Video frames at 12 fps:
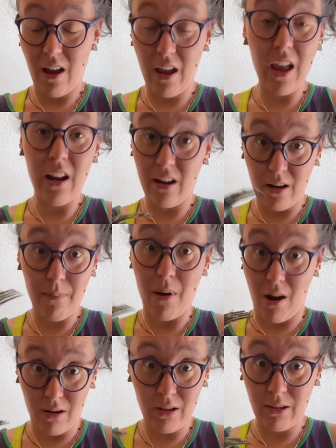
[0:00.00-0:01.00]
in an
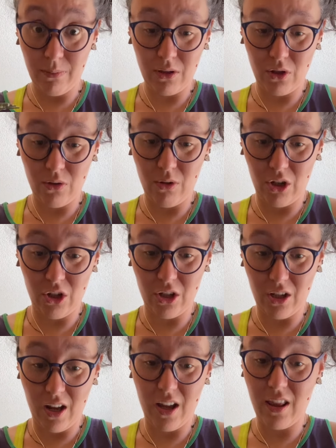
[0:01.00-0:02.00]
apocalypse
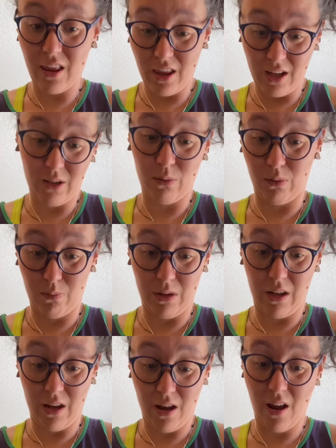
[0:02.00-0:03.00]
situation, this would
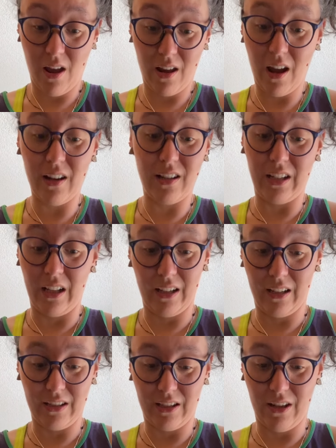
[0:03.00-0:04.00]
be a
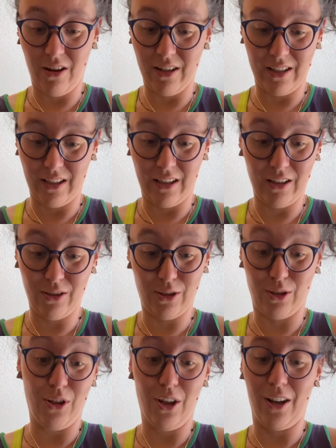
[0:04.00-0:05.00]
delicacy, honestly. This looks
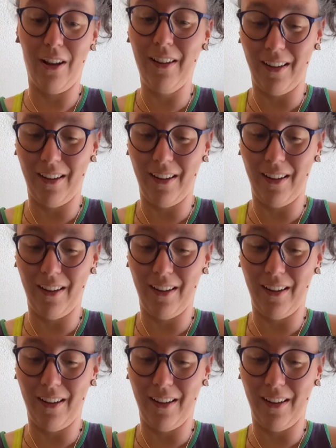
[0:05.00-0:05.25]
good.